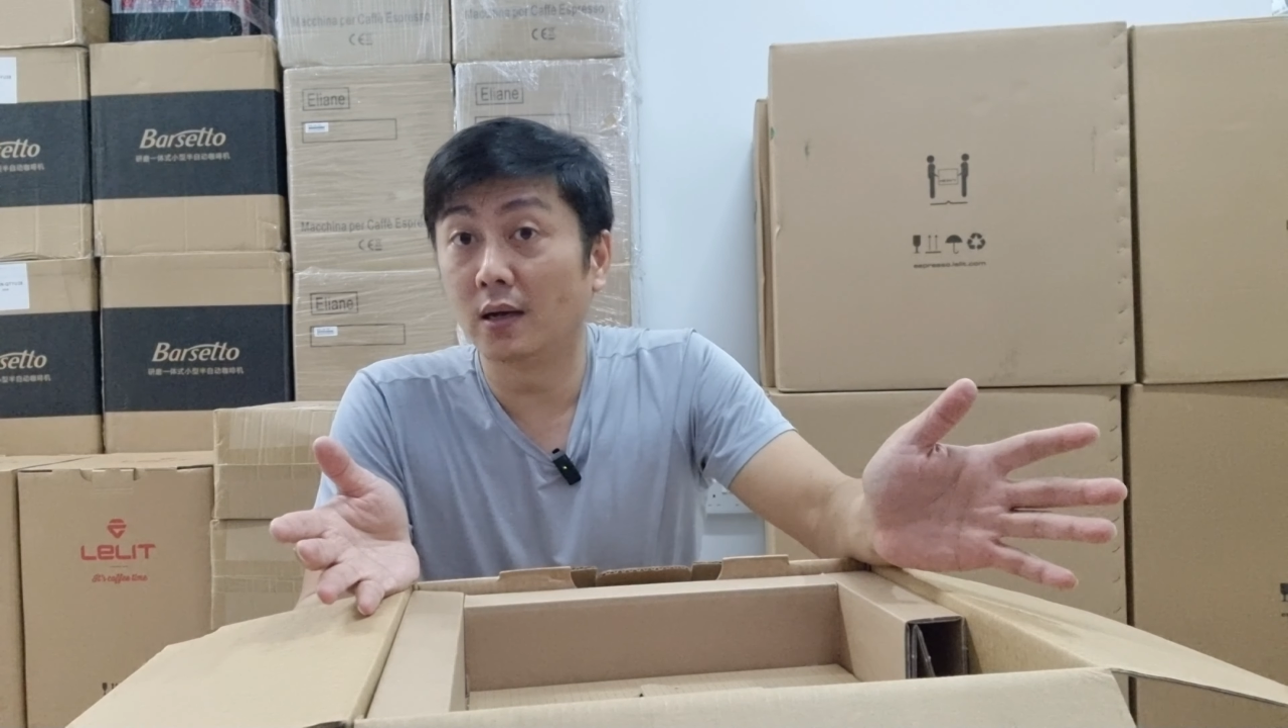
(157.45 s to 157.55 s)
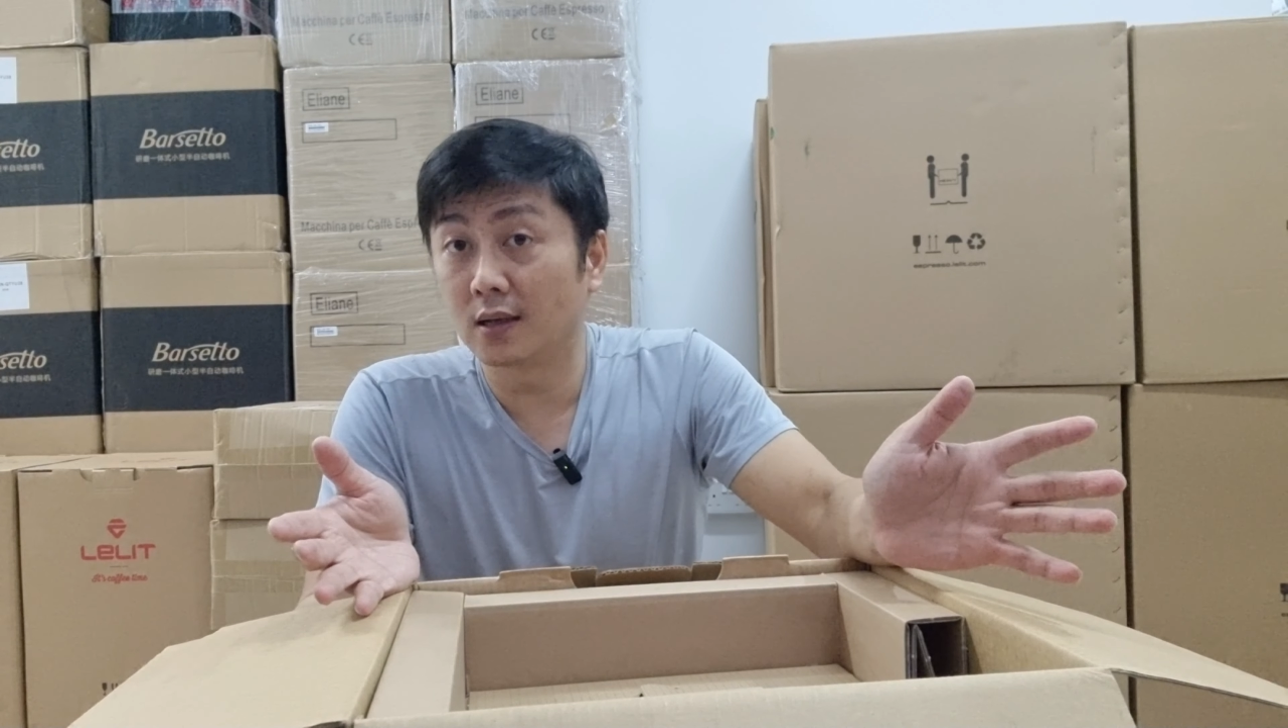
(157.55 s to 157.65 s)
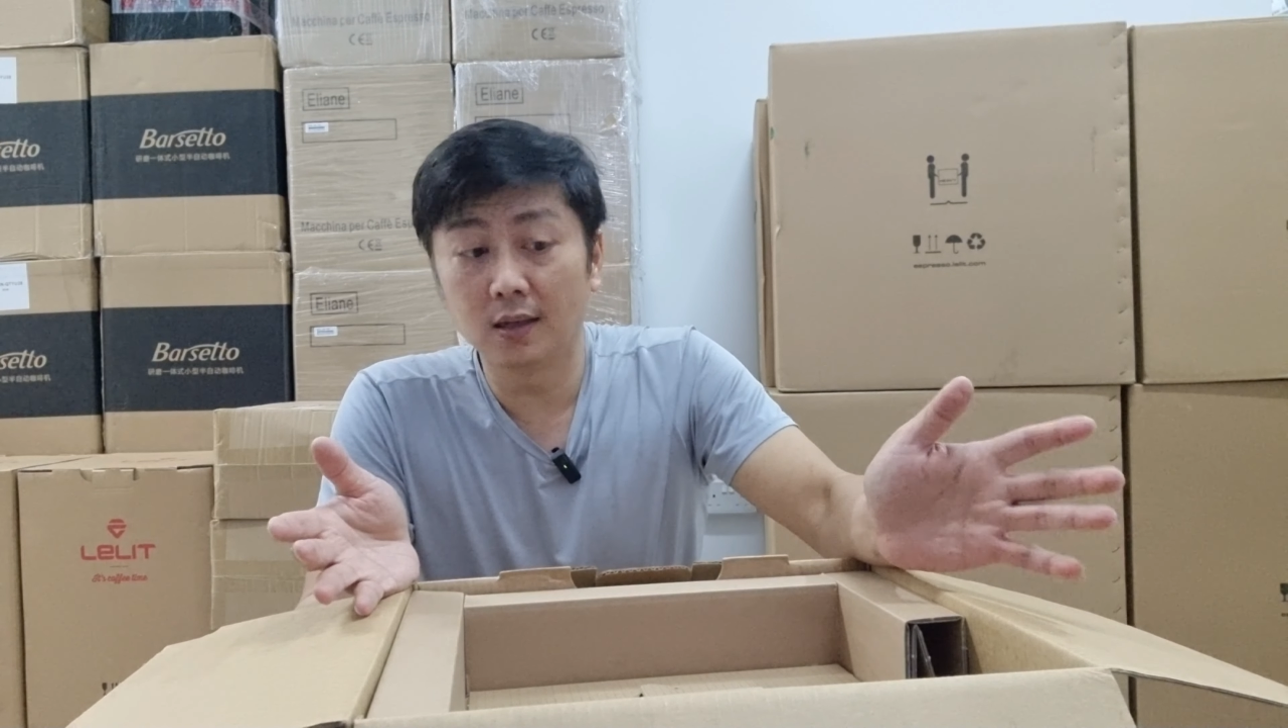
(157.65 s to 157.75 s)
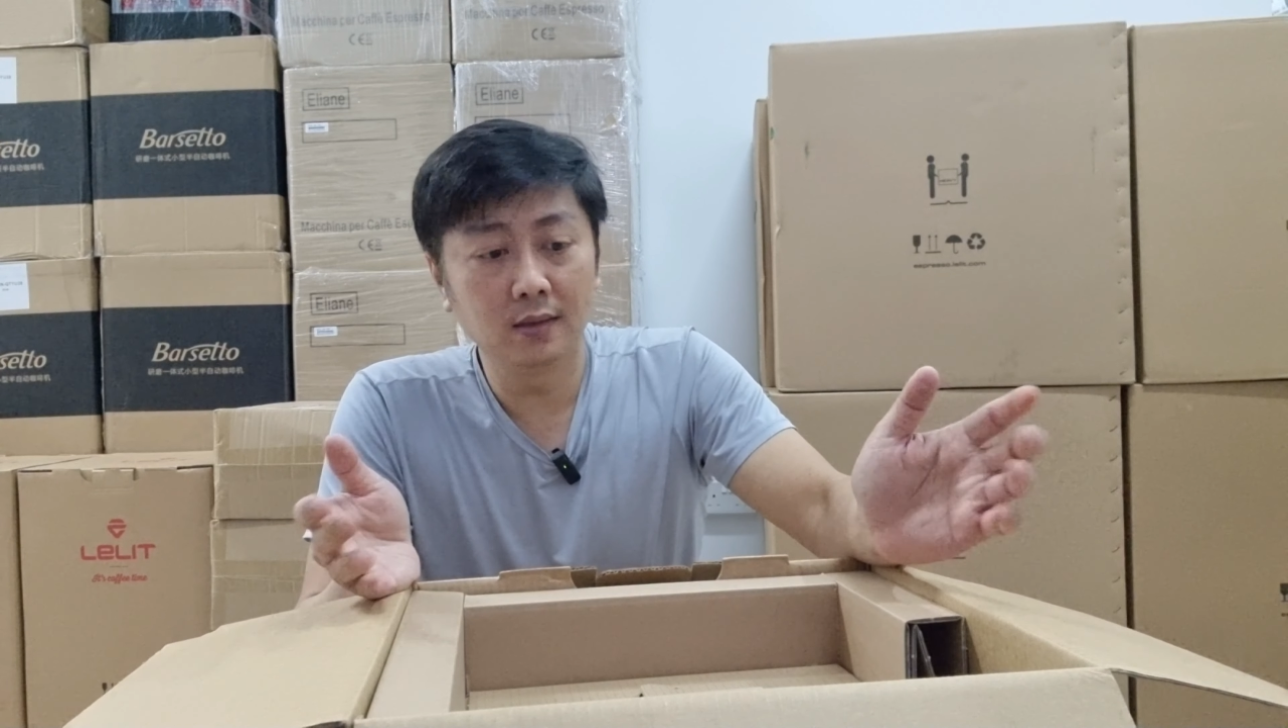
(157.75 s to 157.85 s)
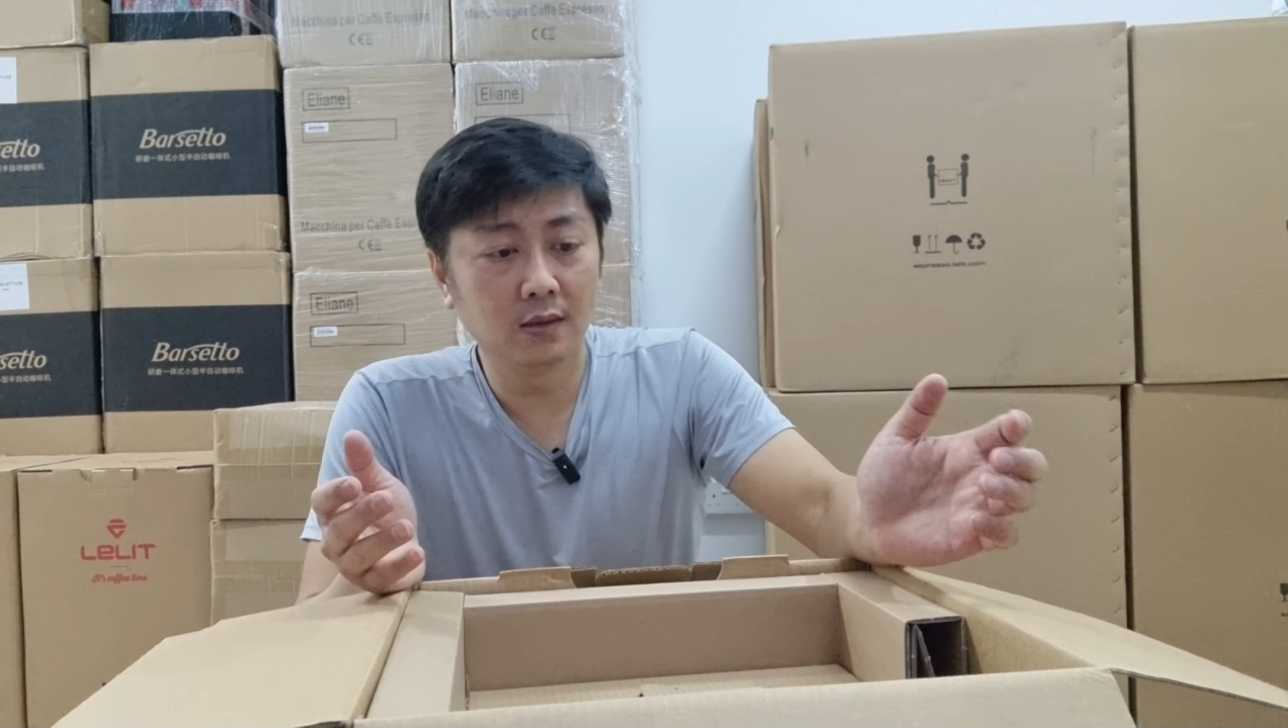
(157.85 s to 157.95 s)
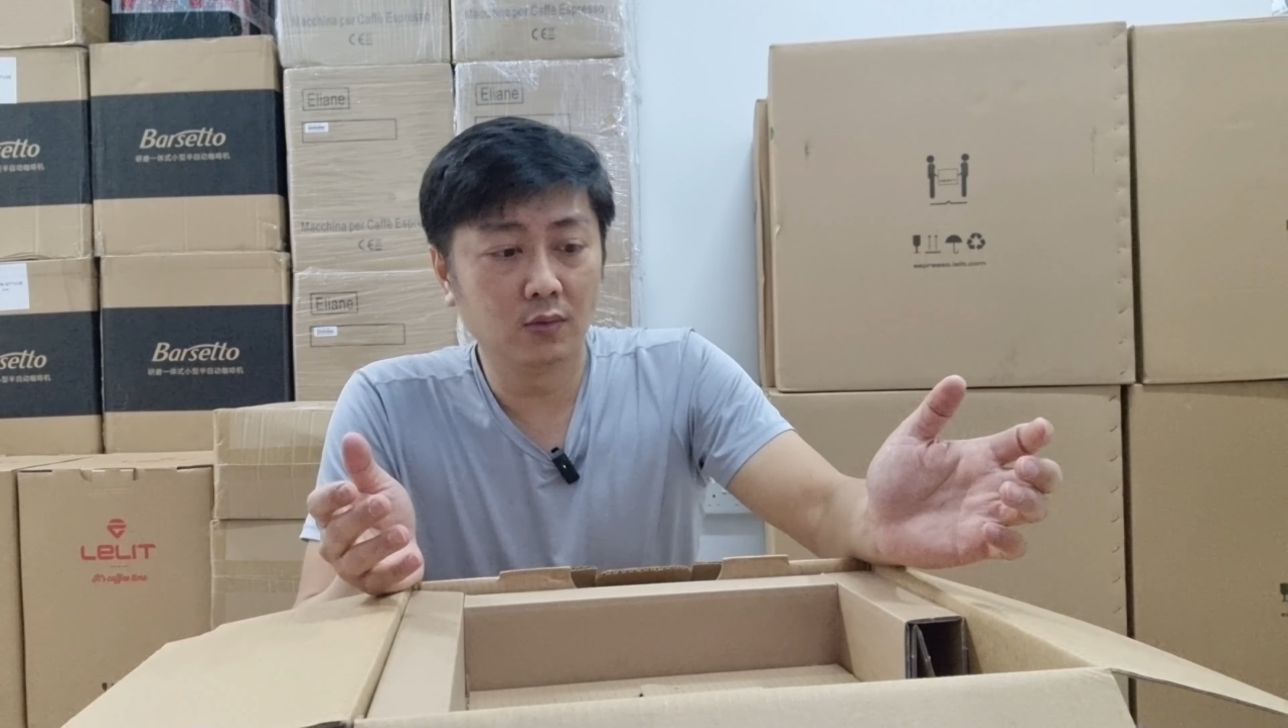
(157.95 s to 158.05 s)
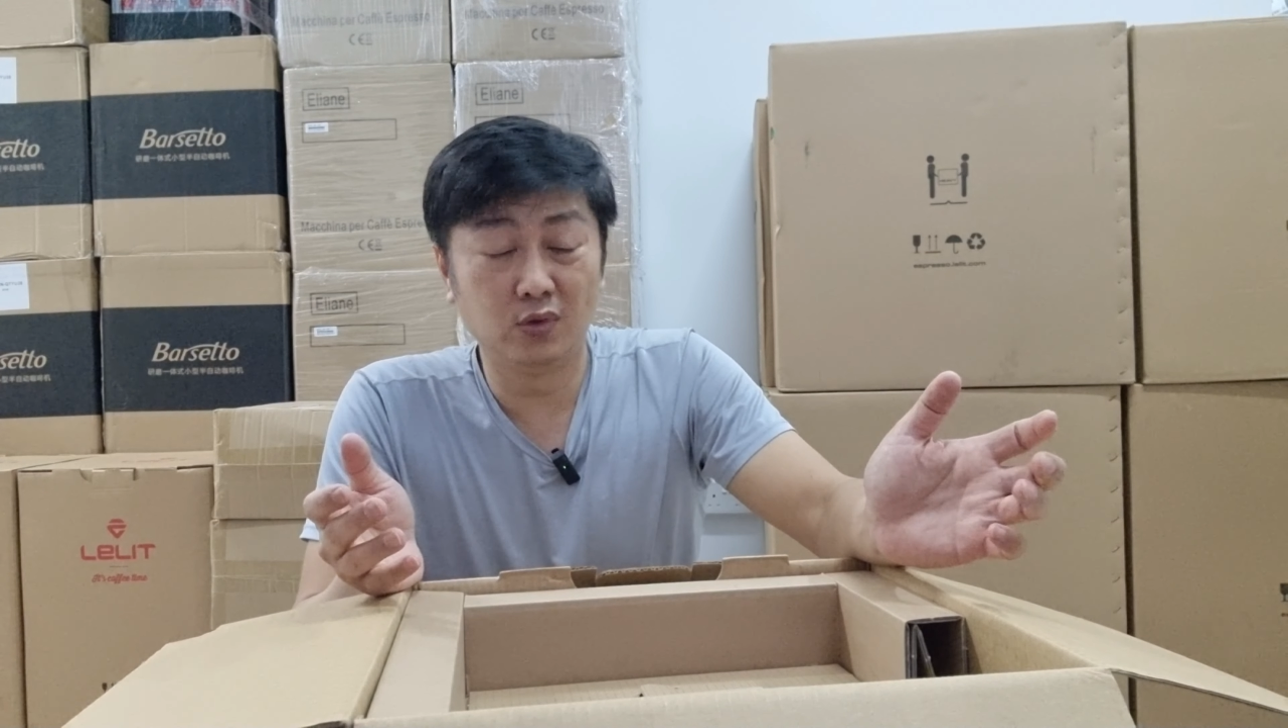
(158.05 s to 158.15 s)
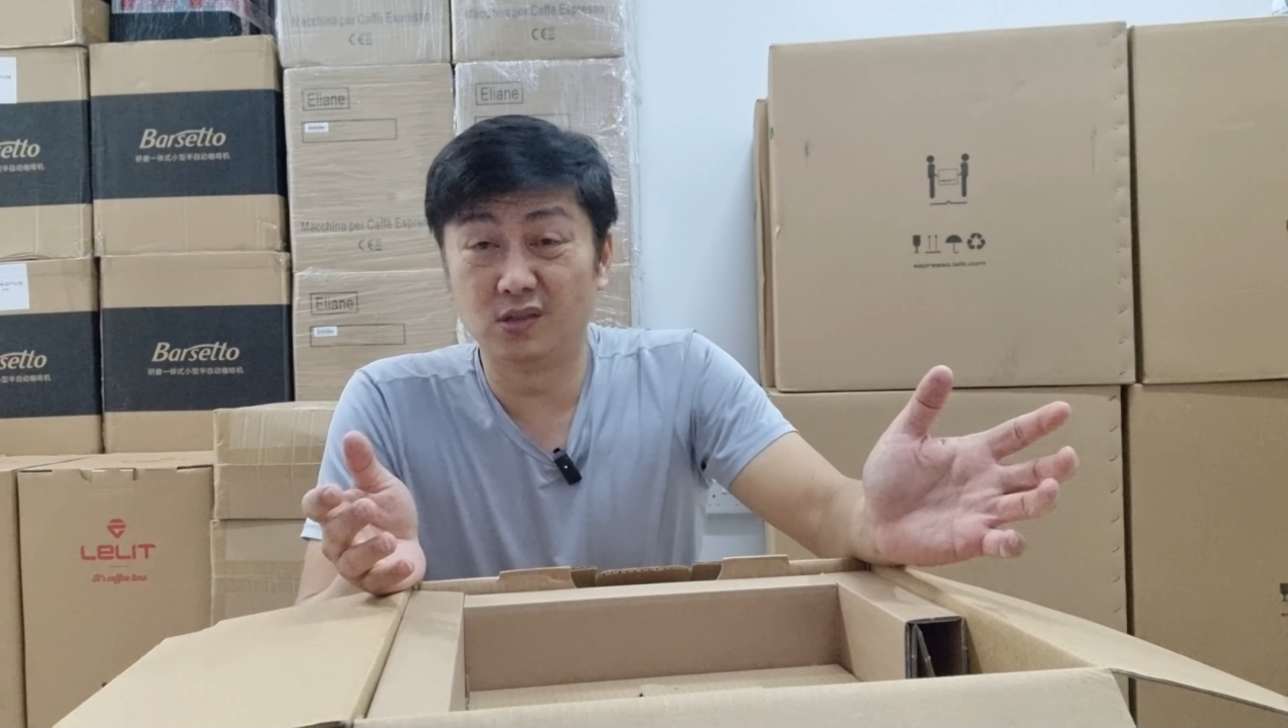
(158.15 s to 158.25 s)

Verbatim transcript: Bianca,